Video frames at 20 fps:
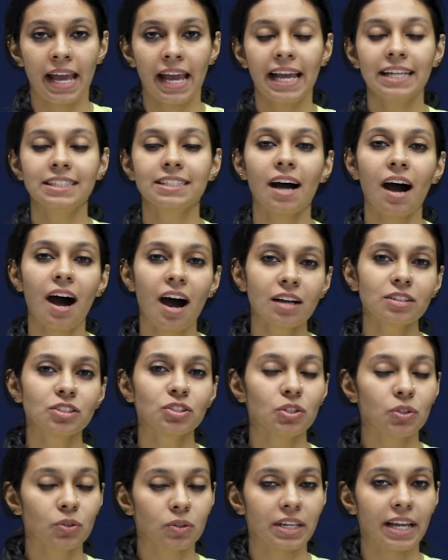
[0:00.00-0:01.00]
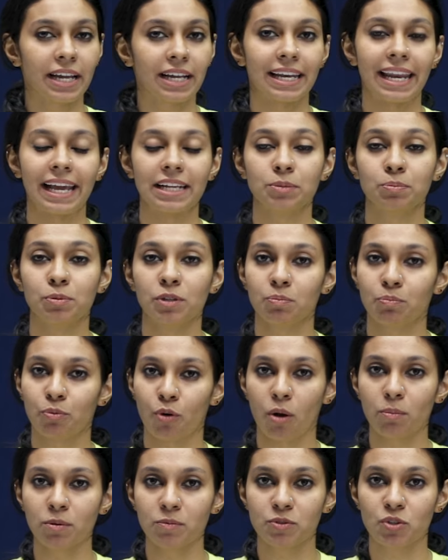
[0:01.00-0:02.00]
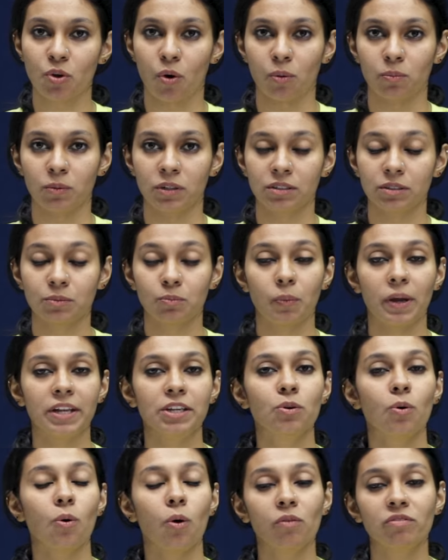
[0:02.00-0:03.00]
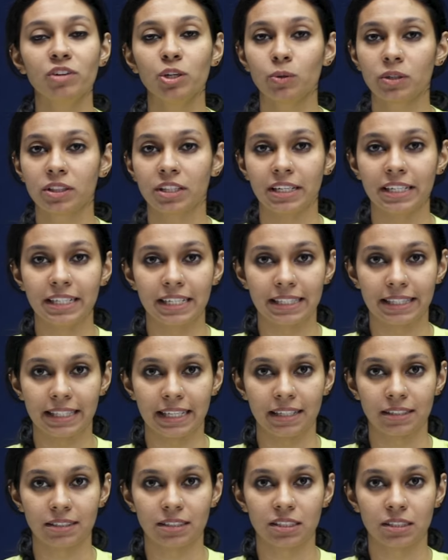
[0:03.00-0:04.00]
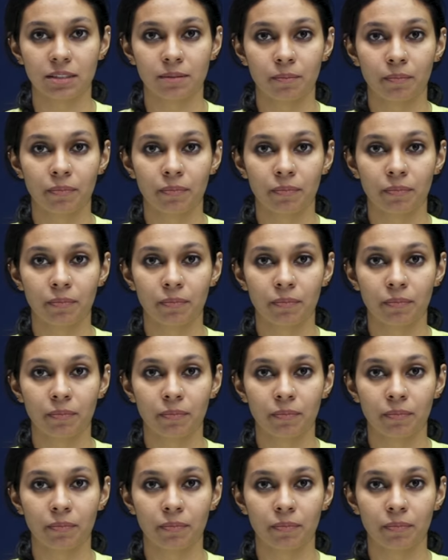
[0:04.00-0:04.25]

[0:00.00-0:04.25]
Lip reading: It's hard to look like an expert problem solver when you overlook the little things.